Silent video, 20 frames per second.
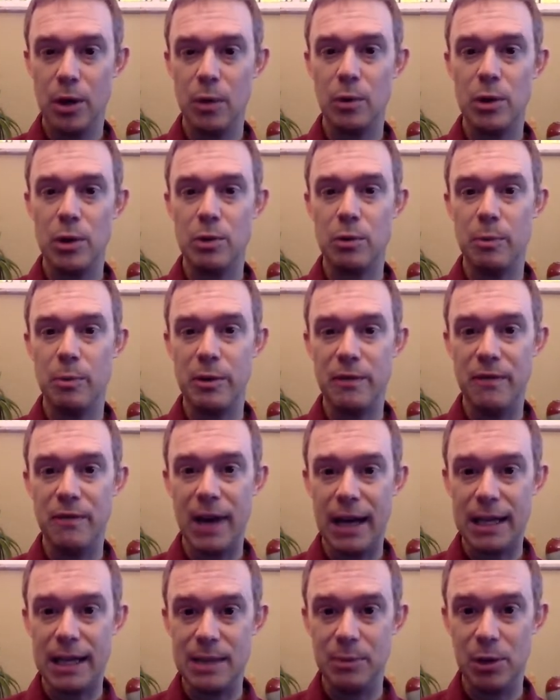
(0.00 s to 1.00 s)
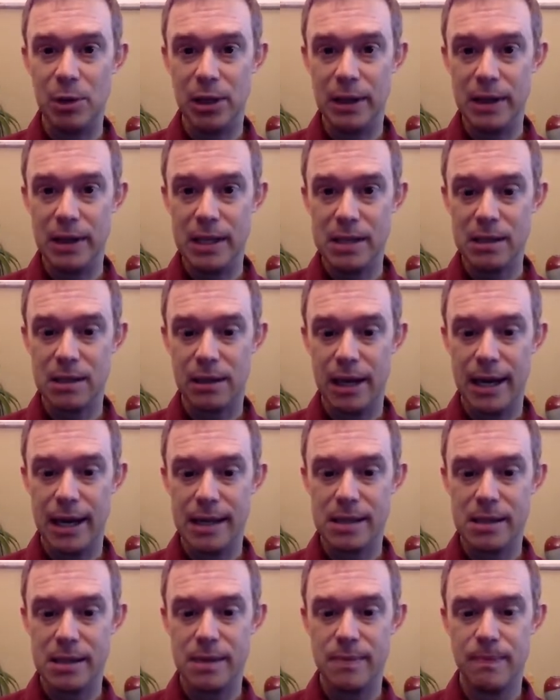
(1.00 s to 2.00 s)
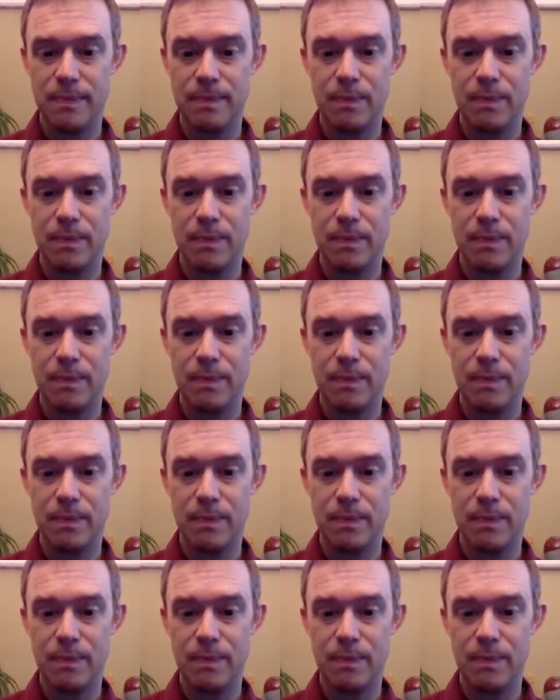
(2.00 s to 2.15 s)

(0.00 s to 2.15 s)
which will be valuable in this class.